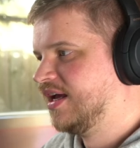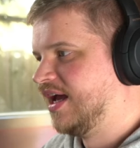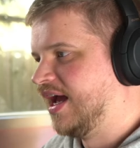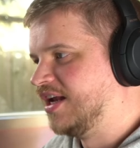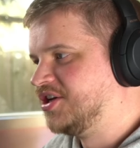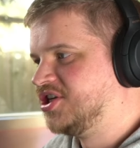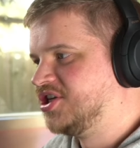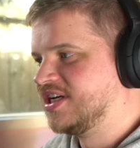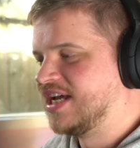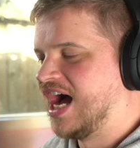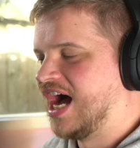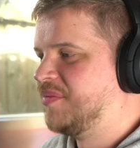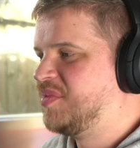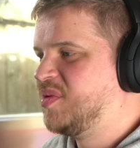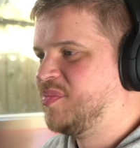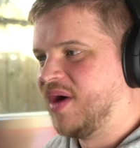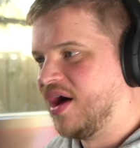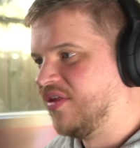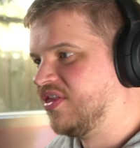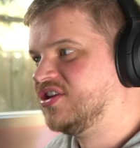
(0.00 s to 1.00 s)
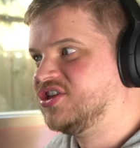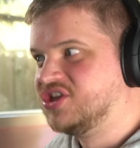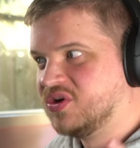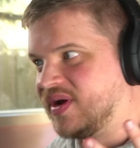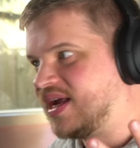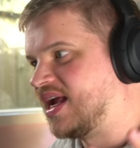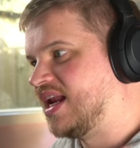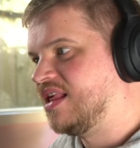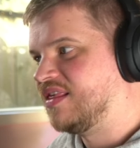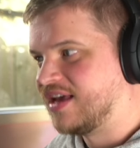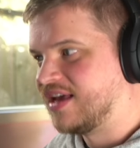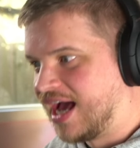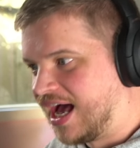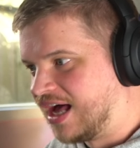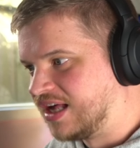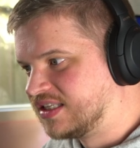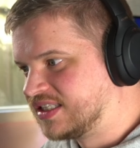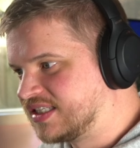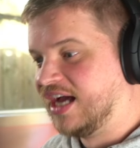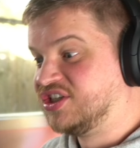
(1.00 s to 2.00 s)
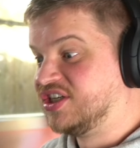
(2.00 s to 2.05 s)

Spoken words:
and she can't be bothered doing anything else.